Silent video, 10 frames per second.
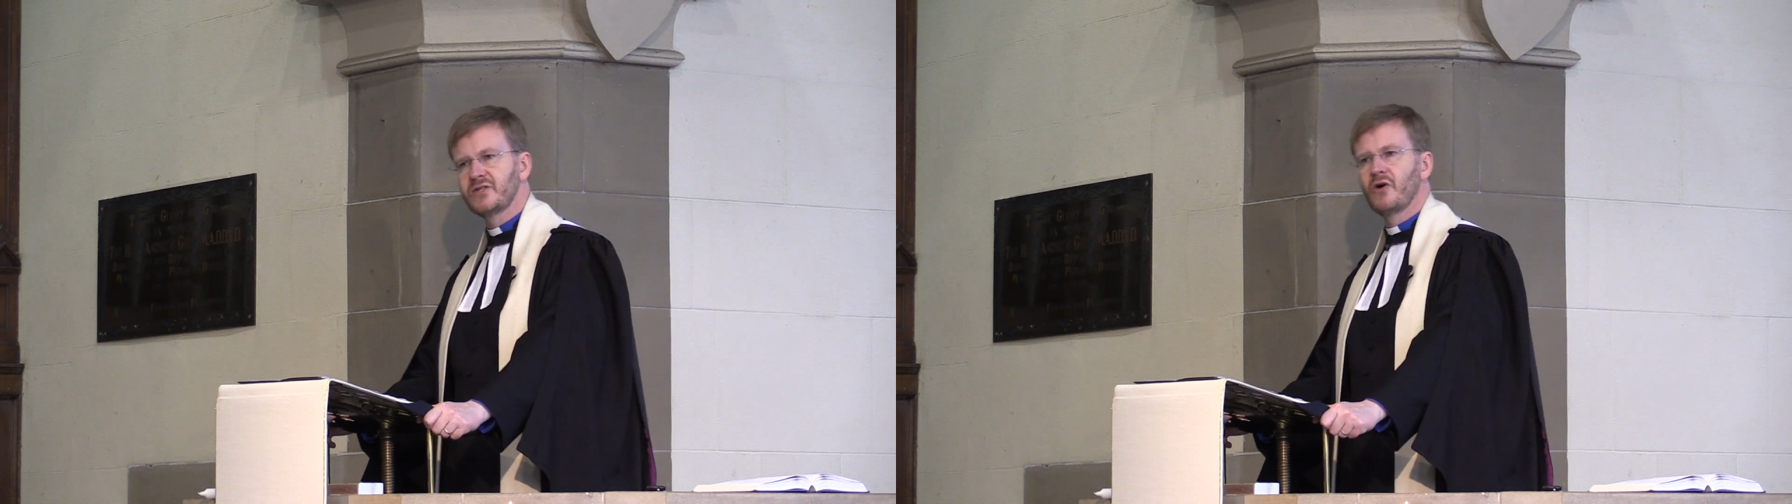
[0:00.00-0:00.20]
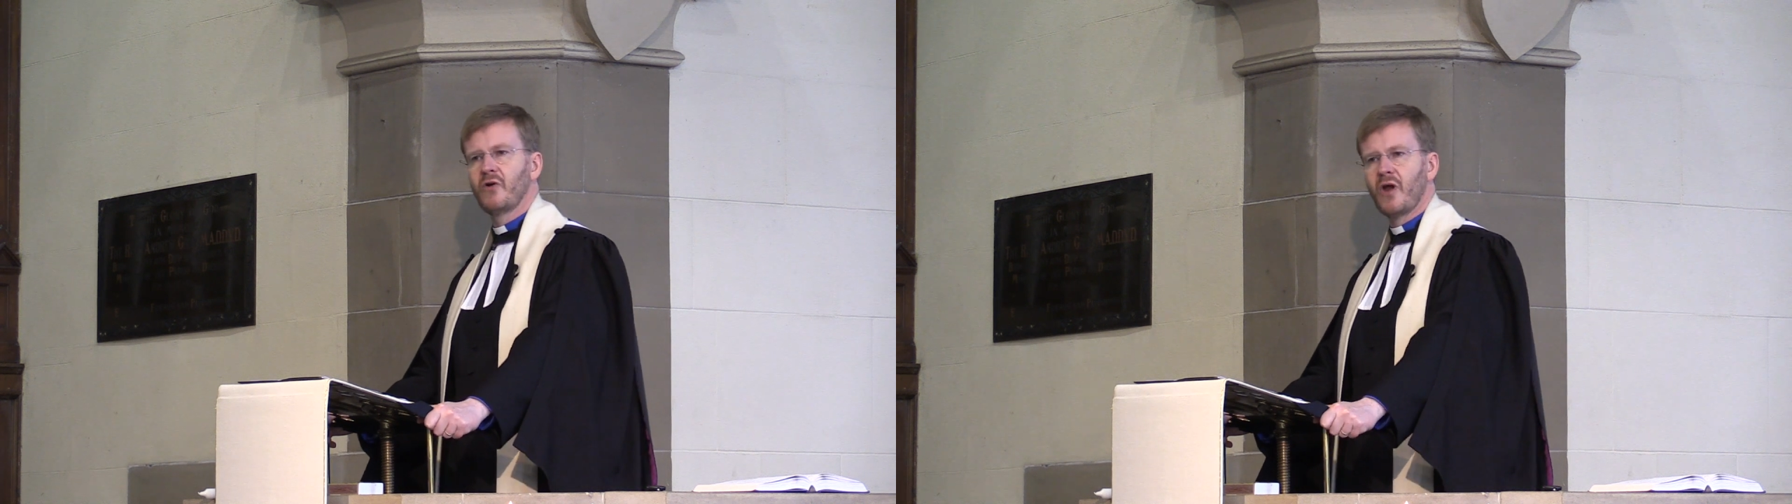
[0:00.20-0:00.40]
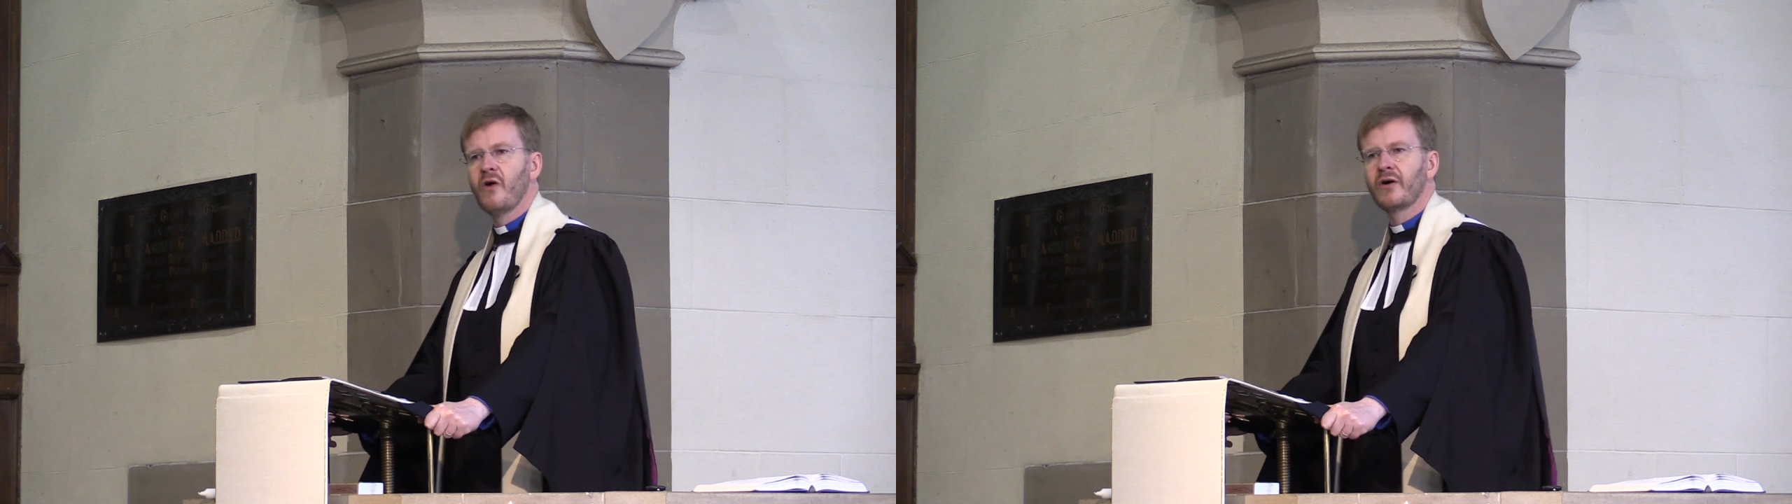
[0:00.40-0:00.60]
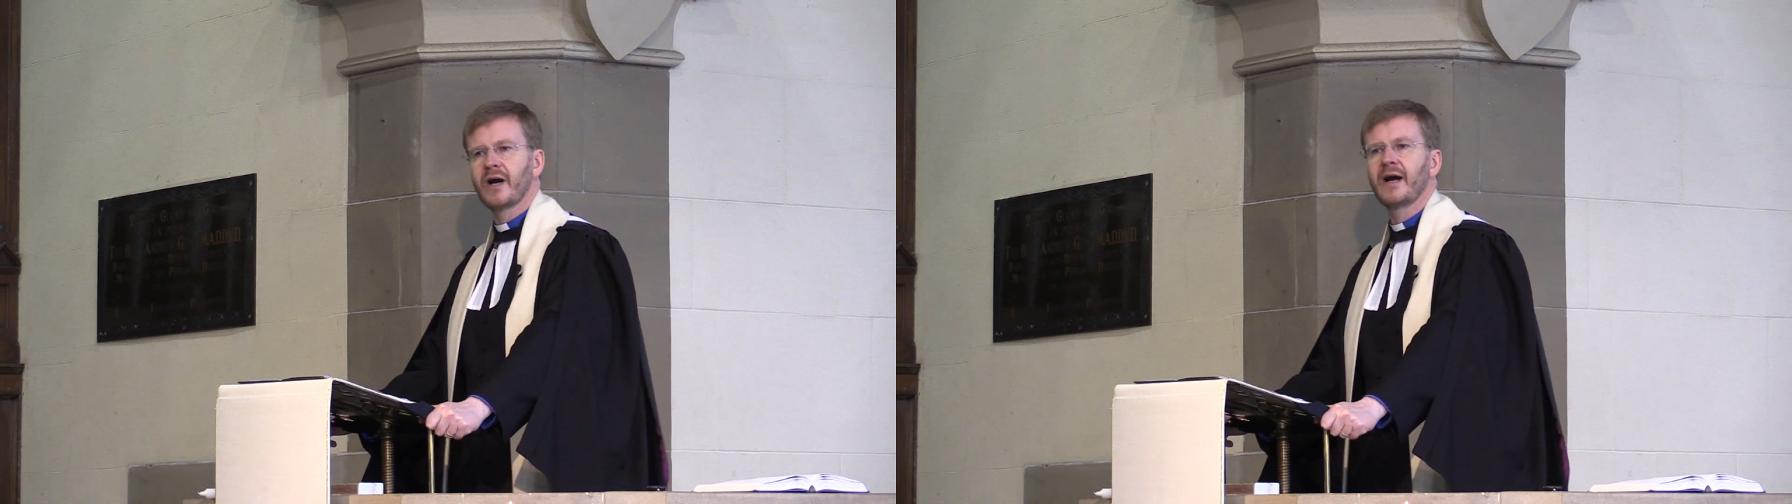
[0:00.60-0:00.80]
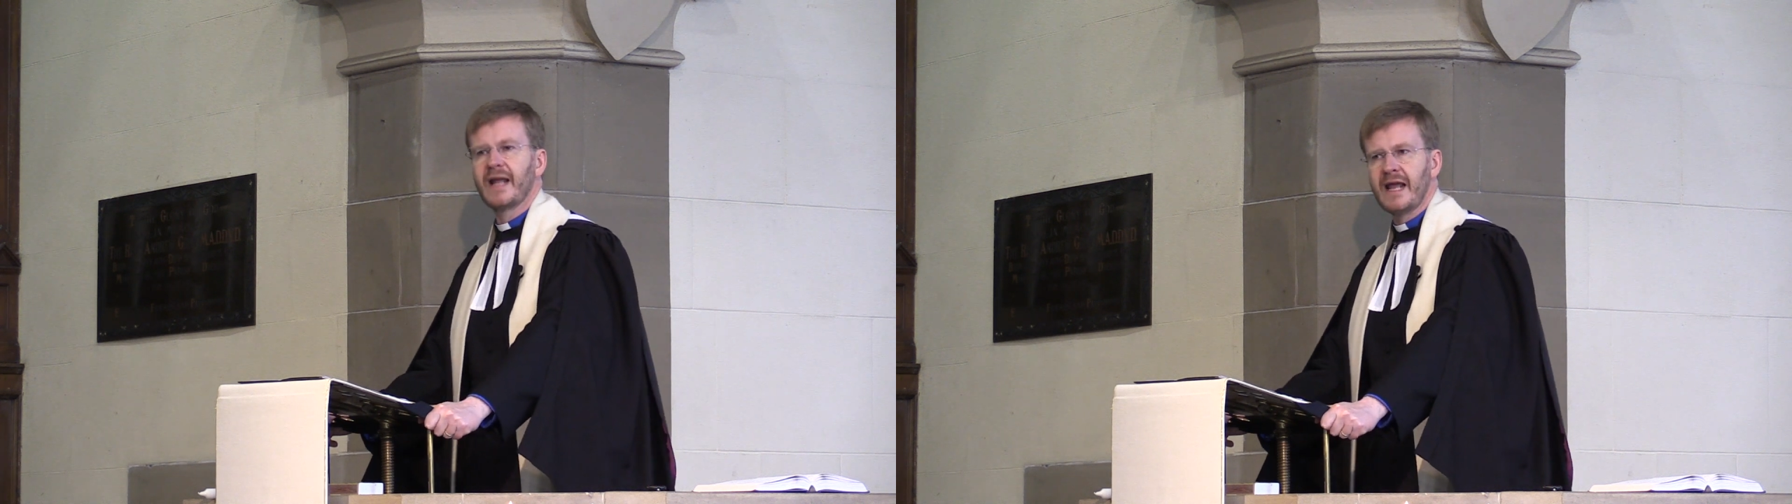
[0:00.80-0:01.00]
no
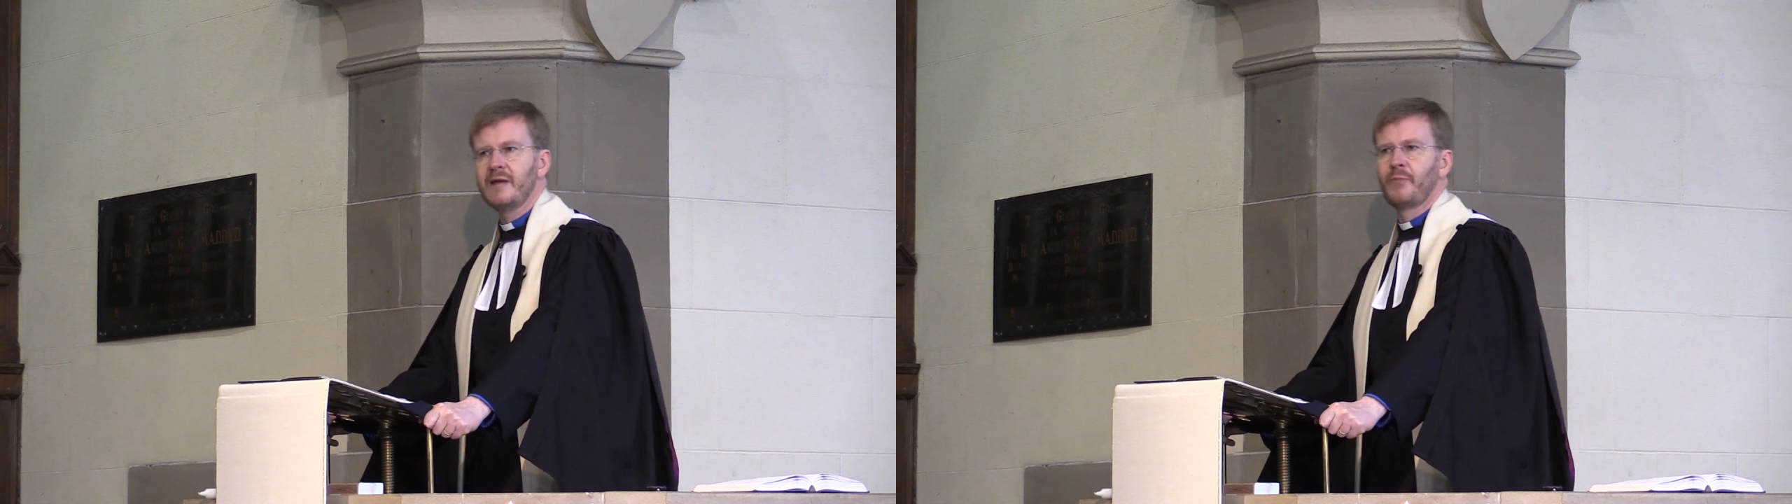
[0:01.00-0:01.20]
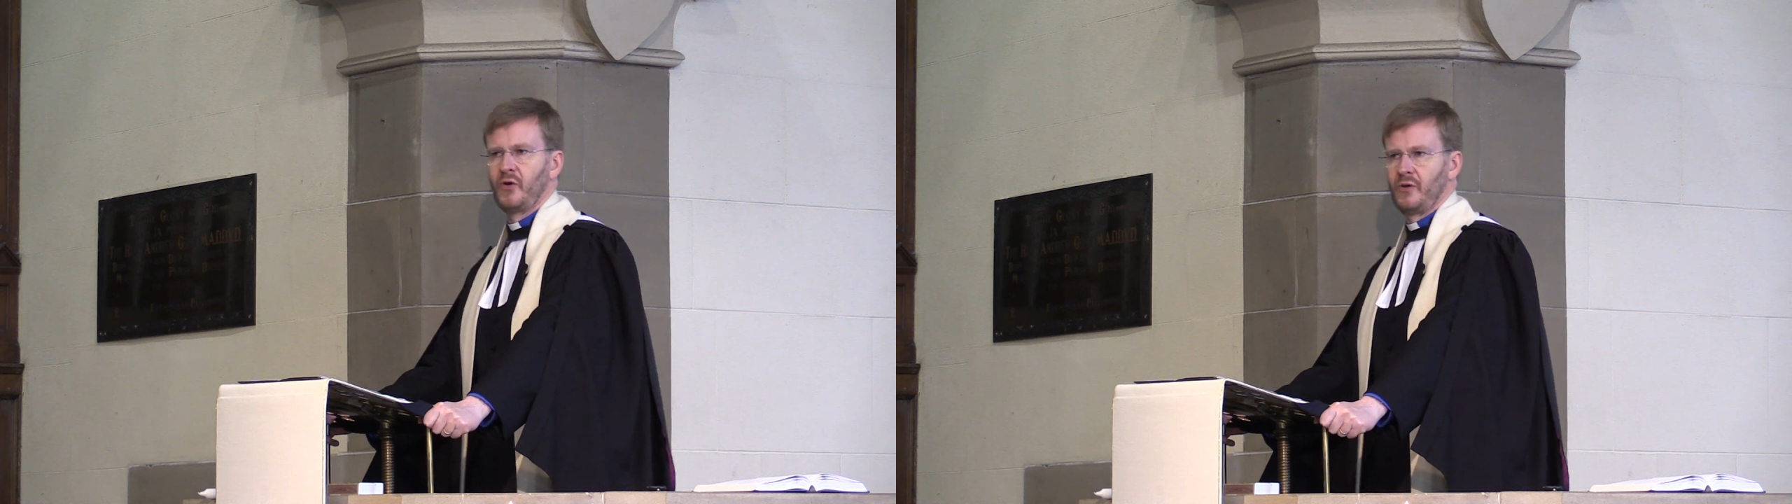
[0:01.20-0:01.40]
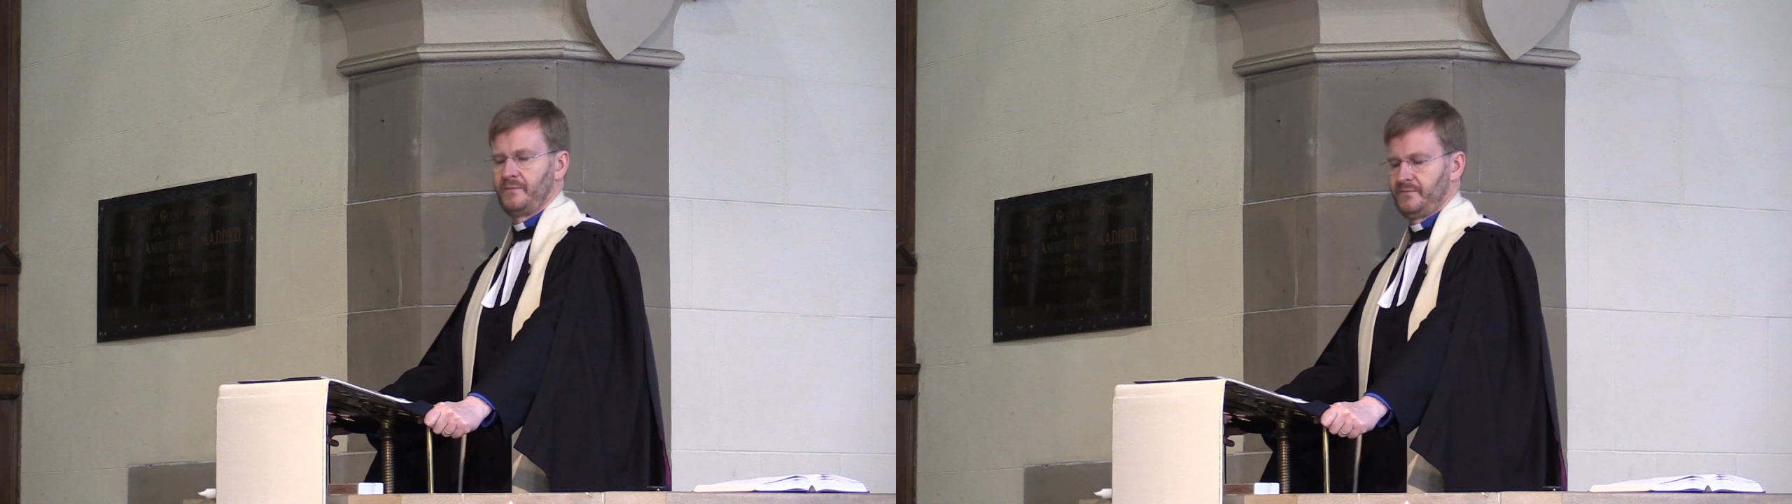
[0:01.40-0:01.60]
longer able